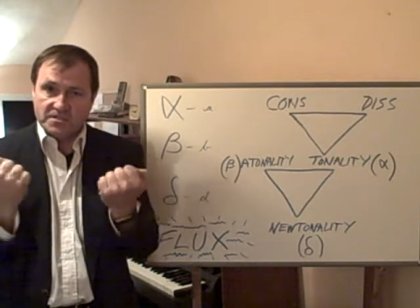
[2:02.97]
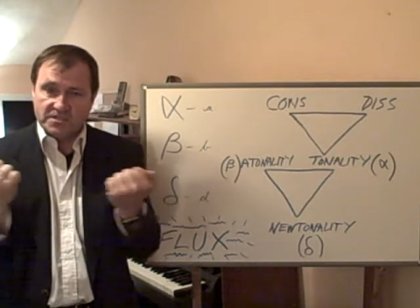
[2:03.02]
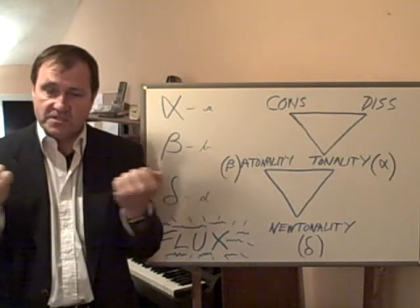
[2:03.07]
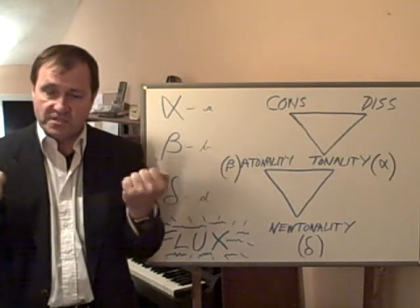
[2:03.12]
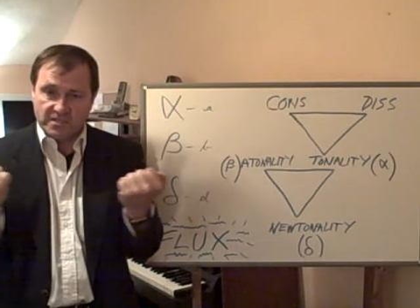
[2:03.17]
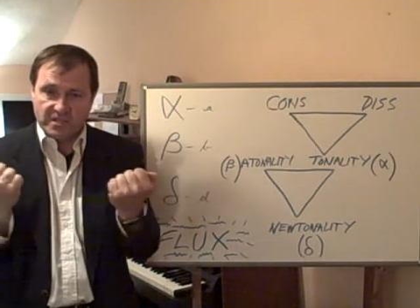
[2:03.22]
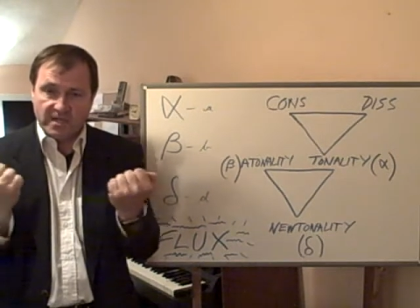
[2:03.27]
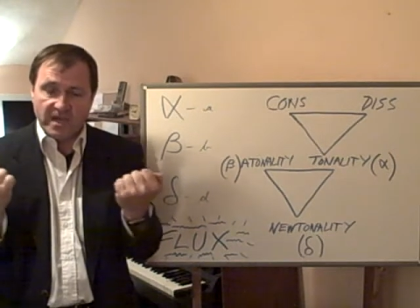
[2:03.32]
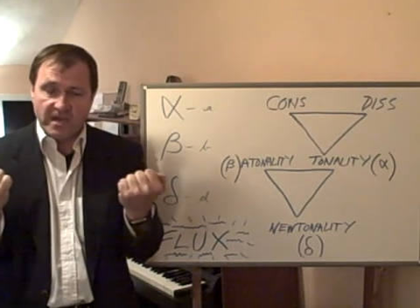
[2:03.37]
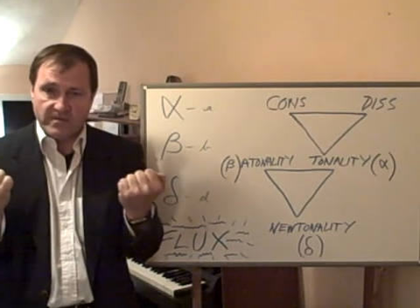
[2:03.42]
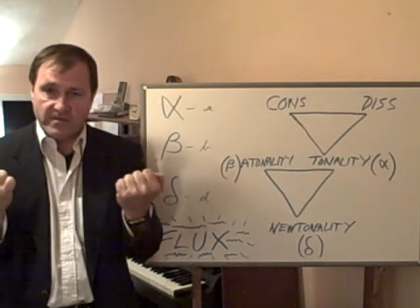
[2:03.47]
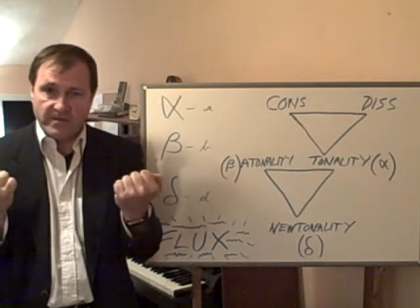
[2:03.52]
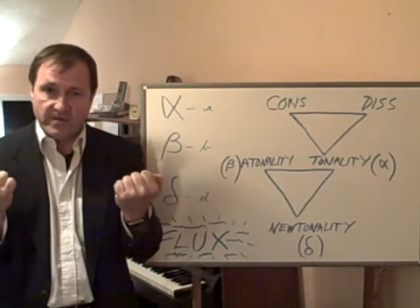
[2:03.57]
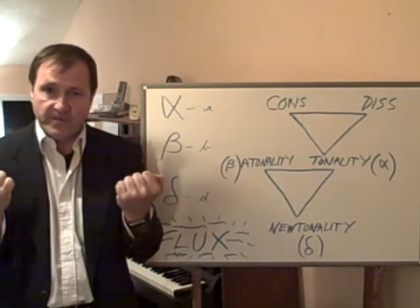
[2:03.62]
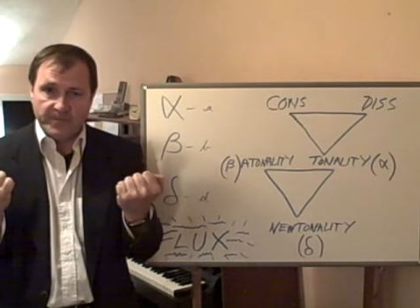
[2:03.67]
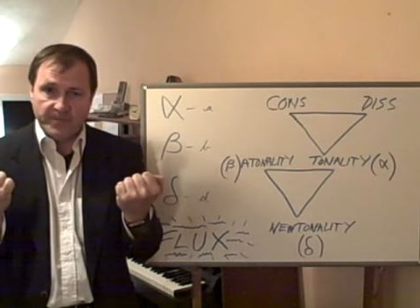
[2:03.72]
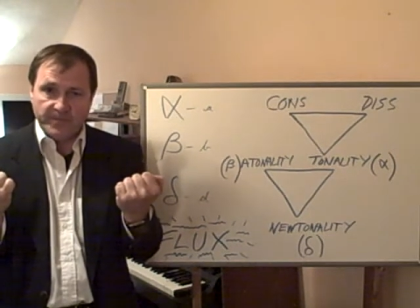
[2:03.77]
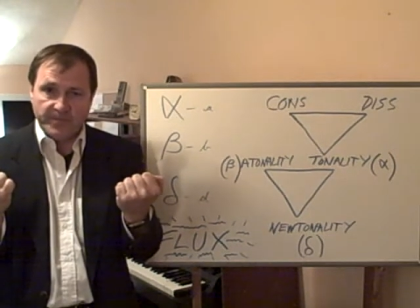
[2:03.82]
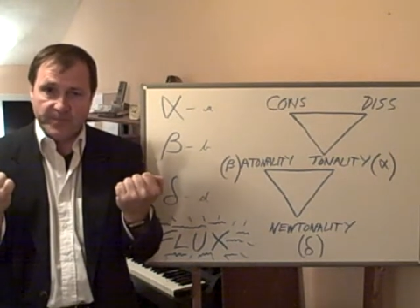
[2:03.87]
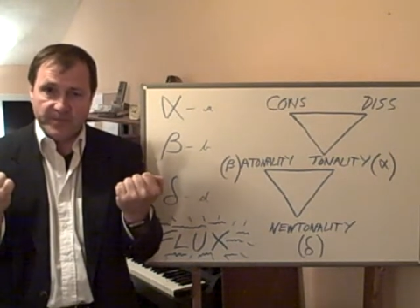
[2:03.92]
together,
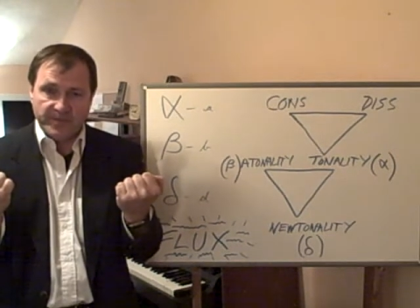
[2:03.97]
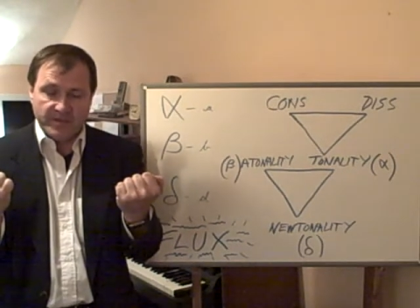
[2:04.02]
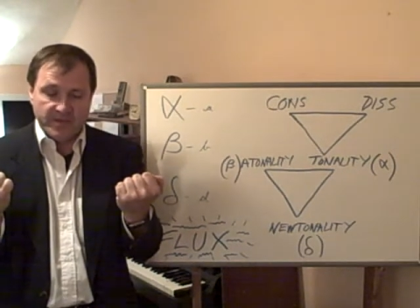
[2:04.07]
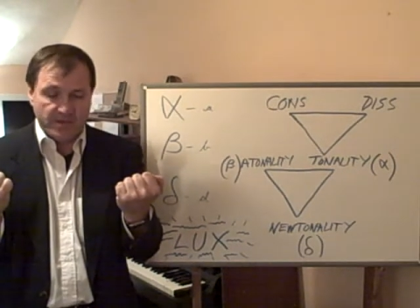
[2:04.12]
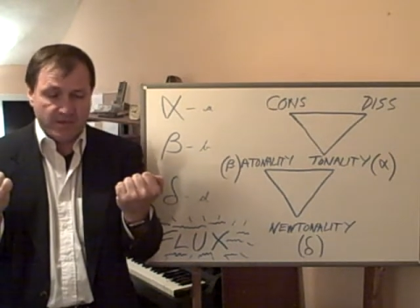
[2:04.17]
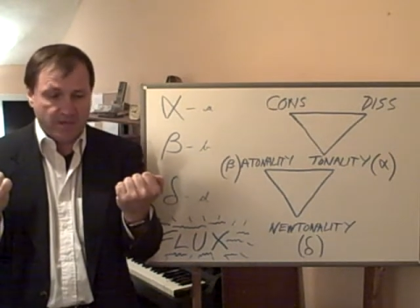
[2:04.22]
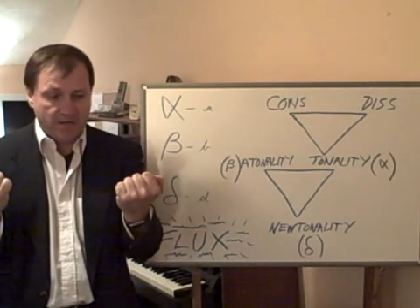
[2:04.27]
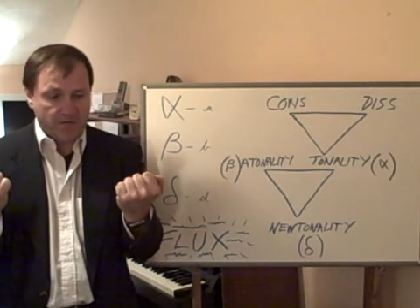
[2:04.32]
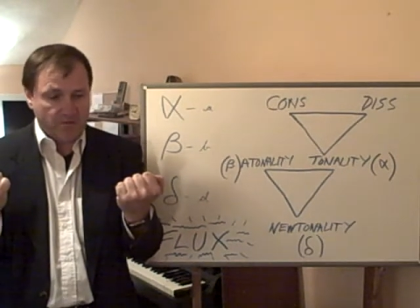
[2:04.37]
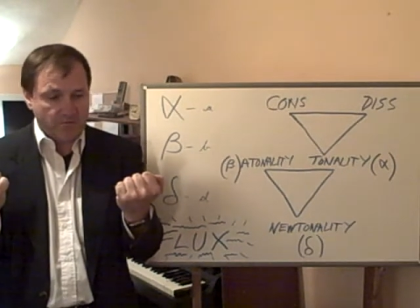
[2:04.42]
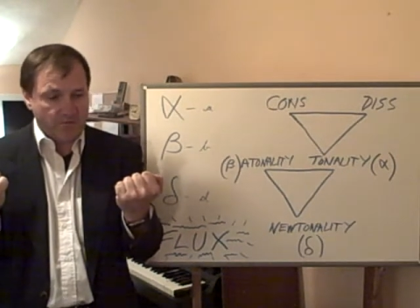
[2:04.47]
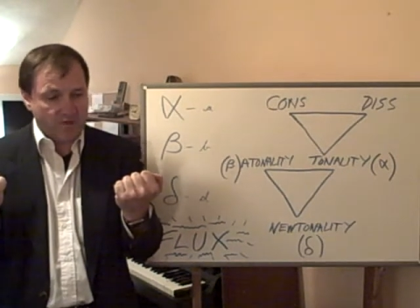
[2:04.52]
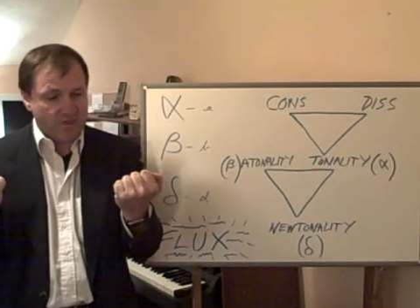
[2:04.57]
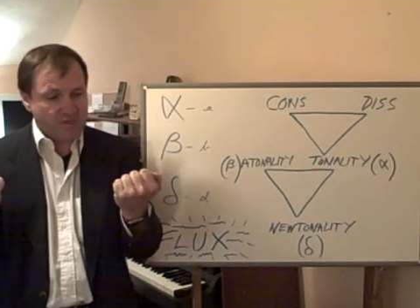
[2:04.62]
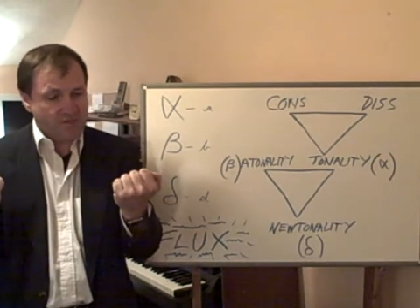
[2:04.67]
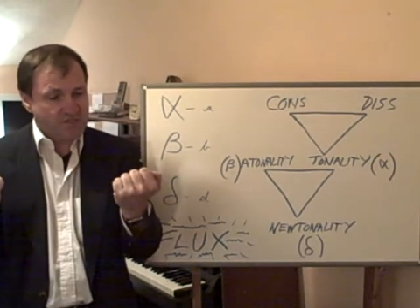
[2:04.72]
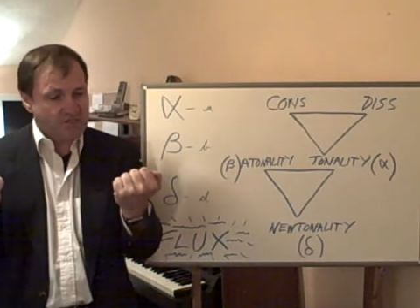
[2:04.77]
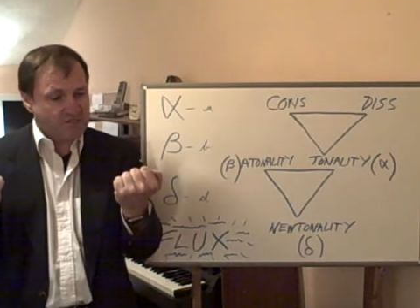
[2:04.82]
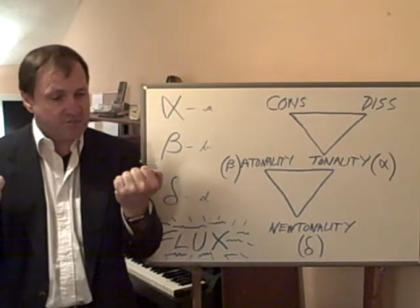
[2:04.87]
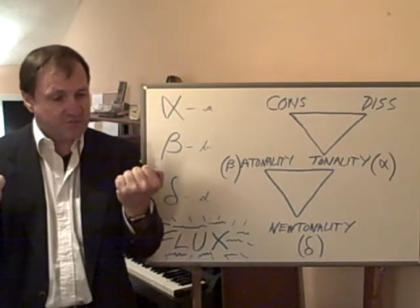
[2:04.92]
and we
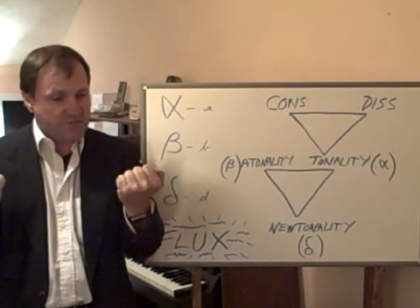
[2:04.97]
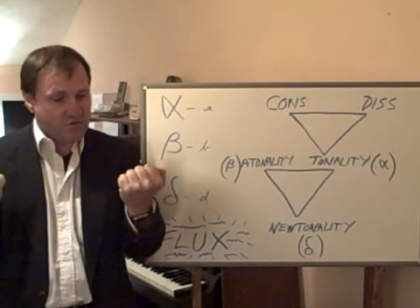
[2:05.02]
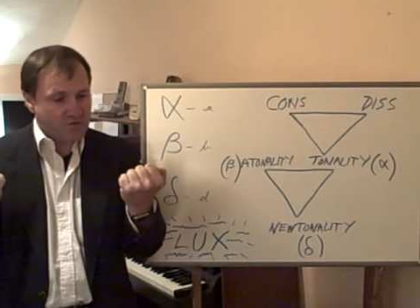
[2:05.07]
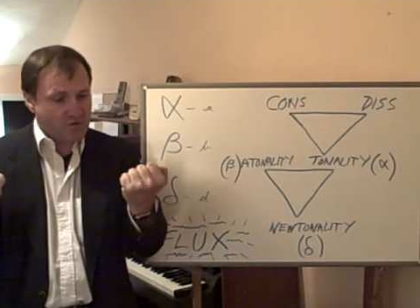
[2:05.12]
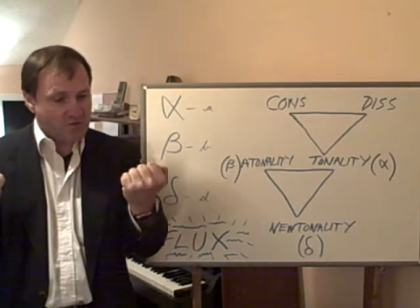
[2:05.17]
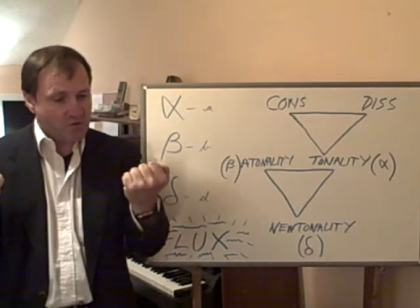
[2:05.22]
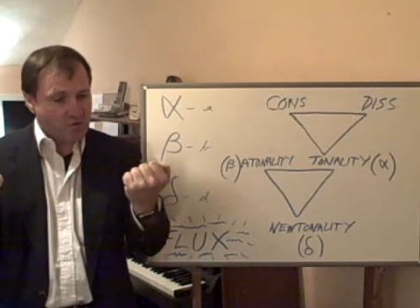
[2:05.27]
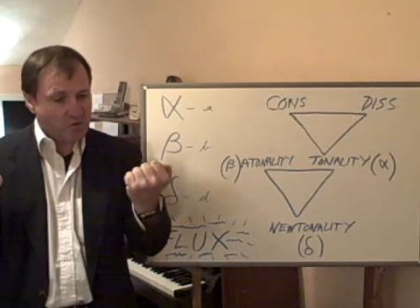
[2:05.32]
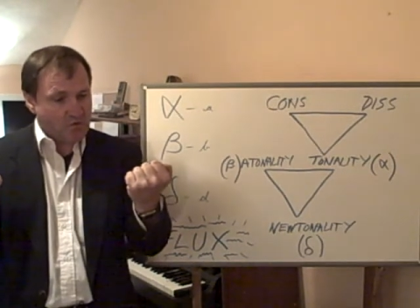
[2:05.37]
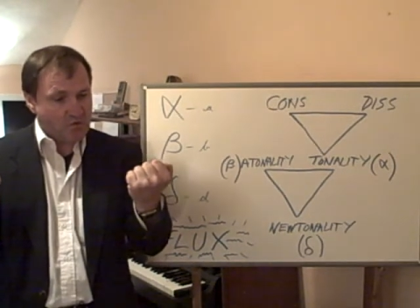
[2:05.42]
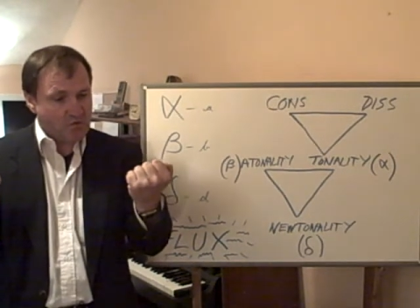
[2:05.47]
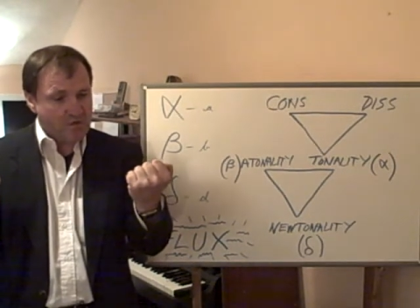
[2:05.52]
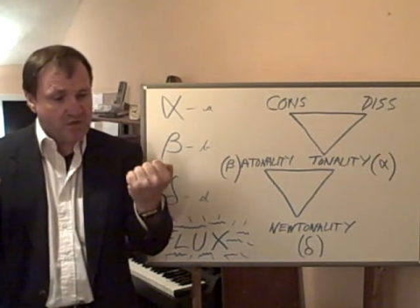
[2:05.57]
explore